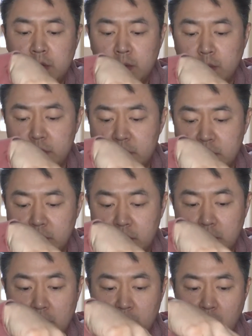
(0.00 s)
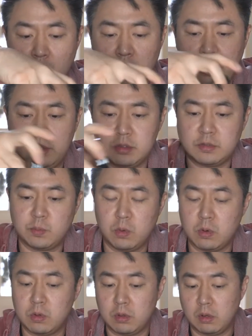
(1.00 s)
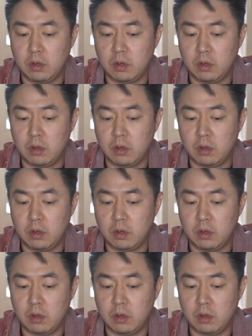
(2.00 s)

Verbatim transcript: which in my mind is more